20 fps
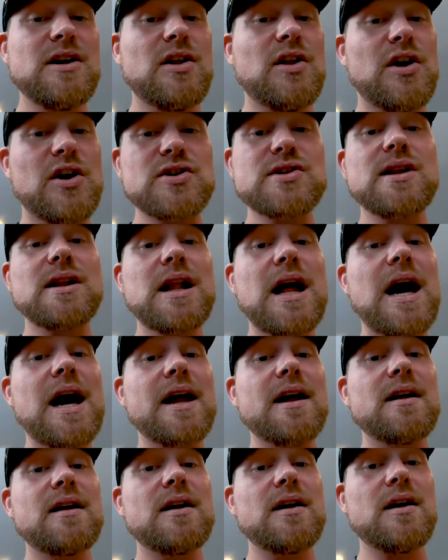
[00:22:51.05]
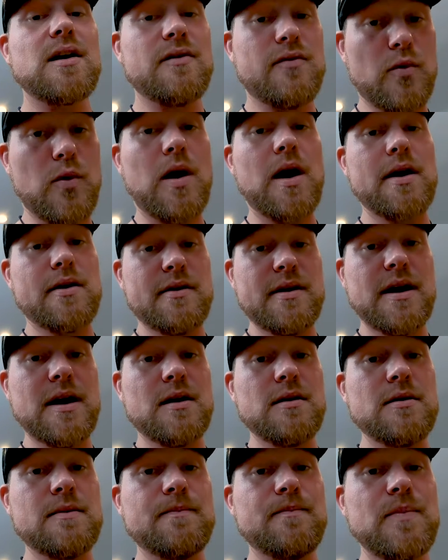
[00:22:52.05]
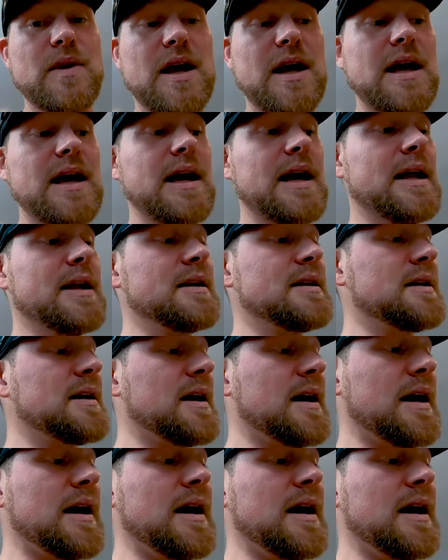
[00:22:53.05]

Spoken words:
There's a lot of water there. And